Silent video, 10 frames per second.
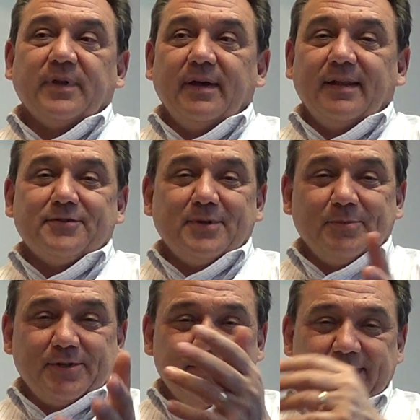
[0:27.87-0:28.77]
And that's what
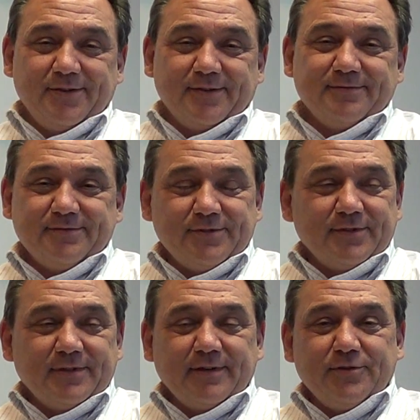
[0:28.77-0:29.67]
I'm going to try to do for
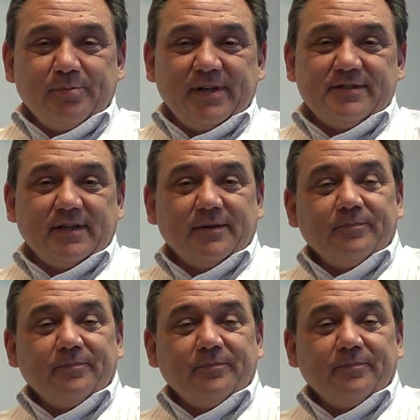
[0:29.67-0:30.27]
a few minutes here.